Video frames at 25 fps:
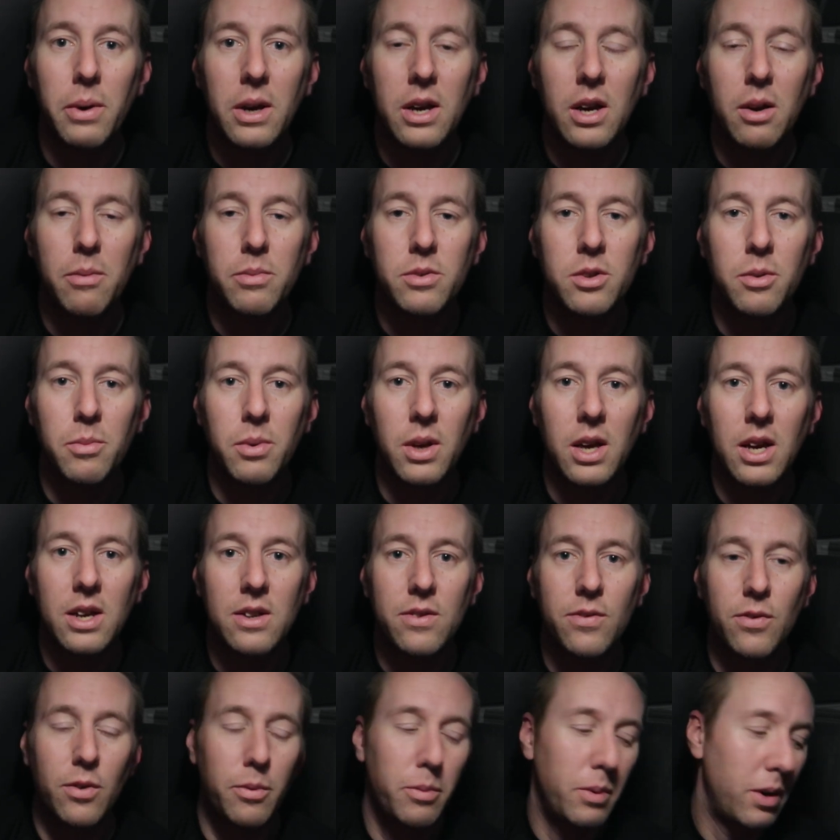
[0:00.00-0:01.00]
pick up some
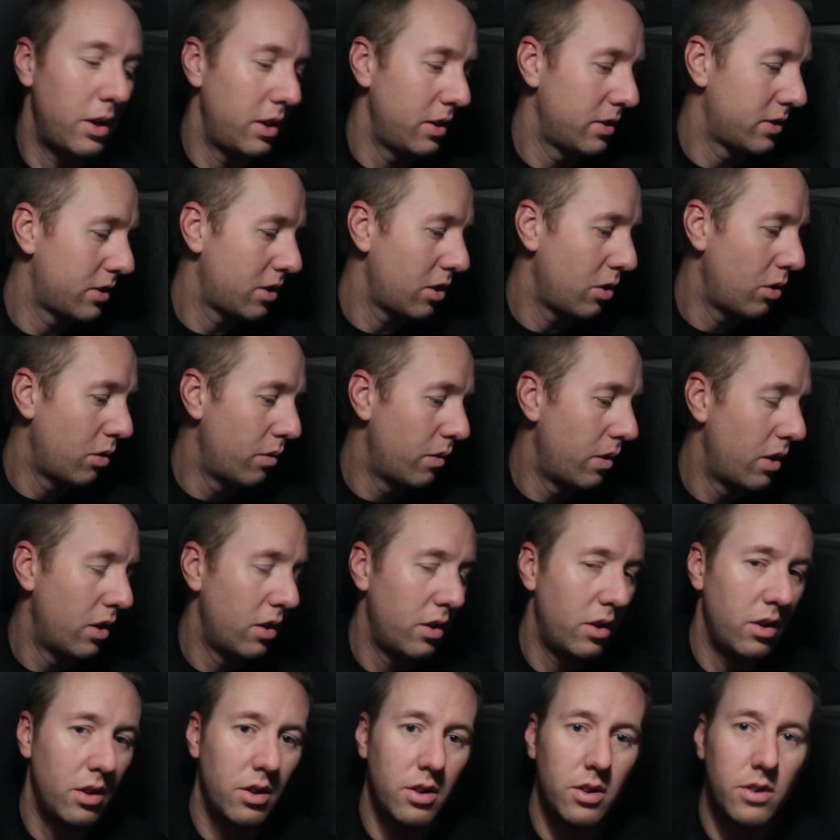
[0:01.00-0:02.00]
gas for my stove.
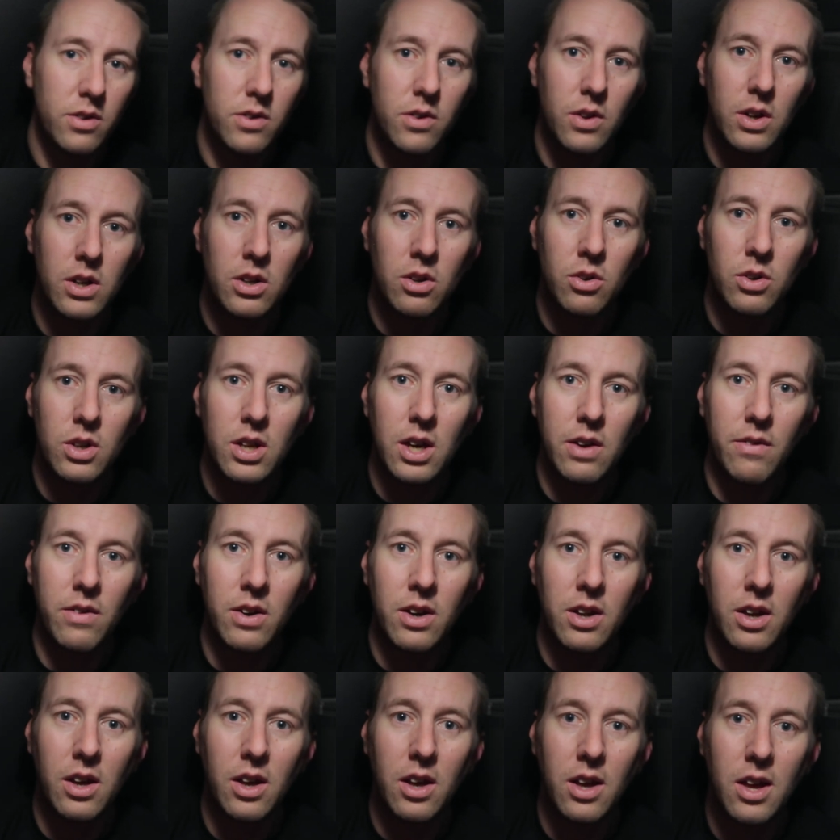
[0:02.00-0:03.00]
So I don't have
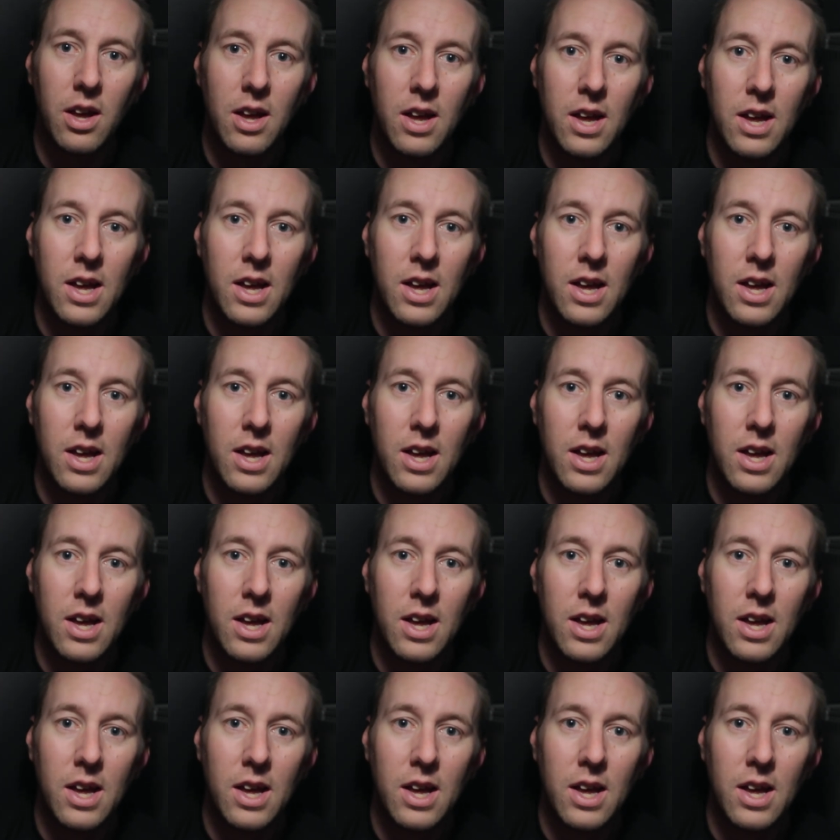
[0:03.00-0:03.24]
any